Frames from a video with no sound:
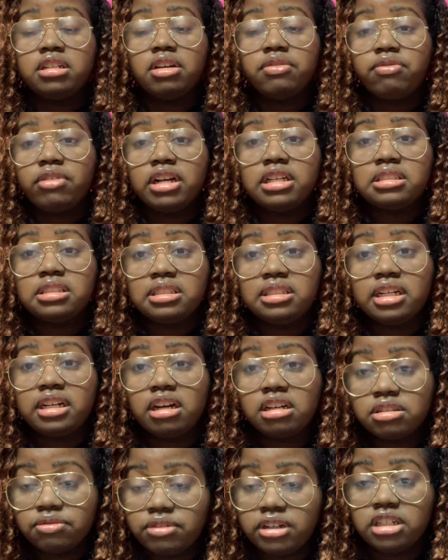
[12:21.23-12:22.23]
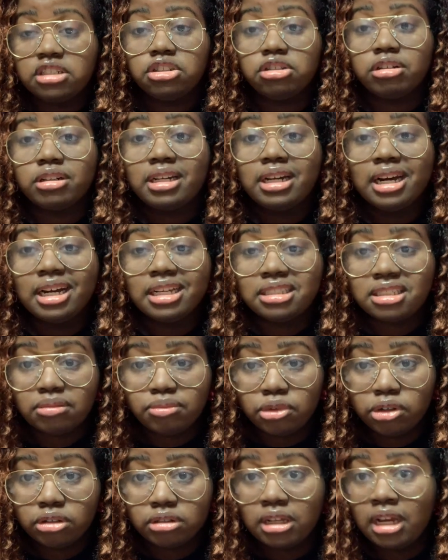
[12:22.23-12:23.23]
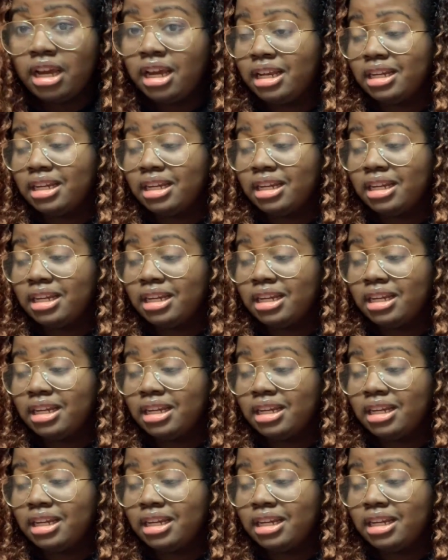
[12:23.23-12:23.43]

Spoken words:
the first thing that comes first is your customers,